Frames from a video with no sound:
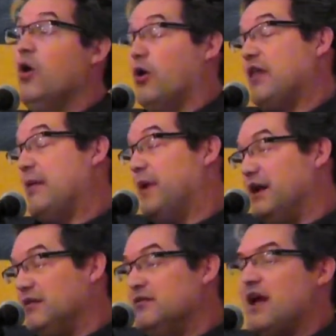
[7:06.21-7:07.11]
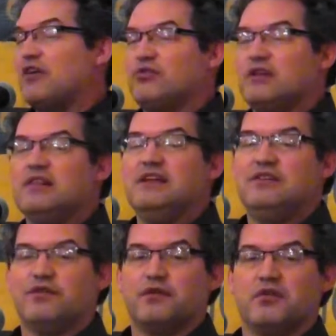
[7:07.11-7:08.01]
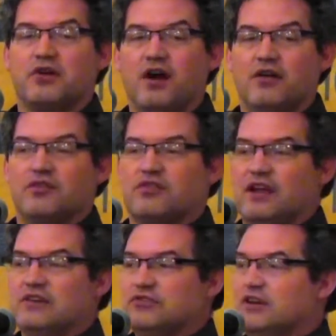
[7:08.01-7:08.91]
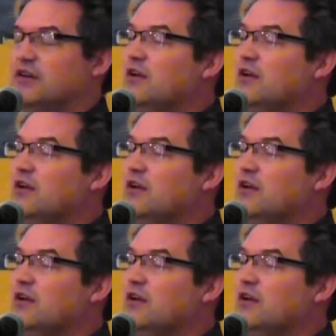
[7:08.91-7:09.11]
or that might actually lead to further conversation,